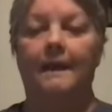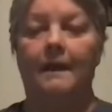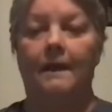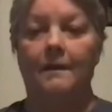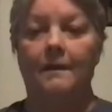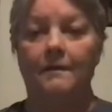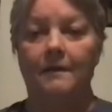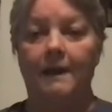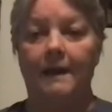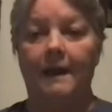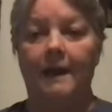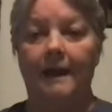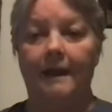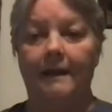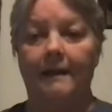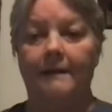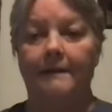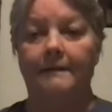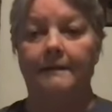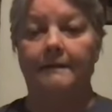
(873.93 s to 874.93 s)

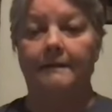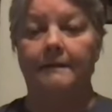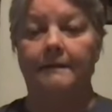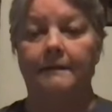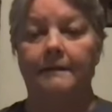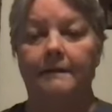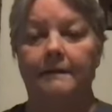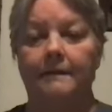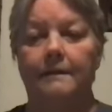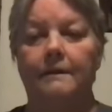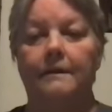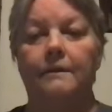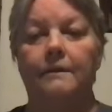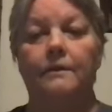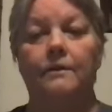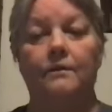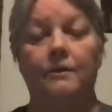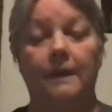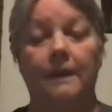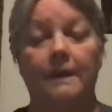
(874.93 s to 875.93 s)
Okay.
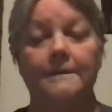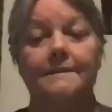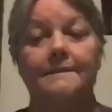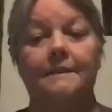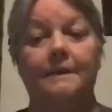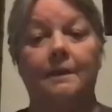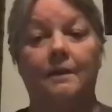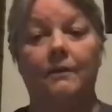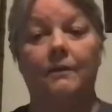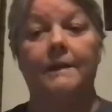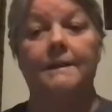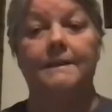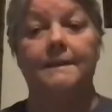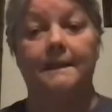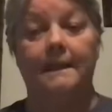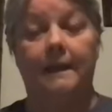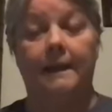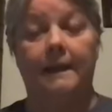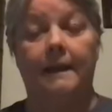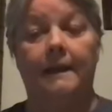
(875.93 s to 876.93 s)
You guys did great
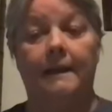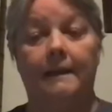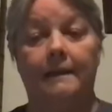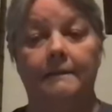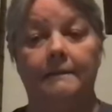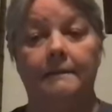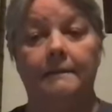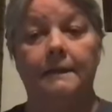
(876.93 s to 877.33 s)
today.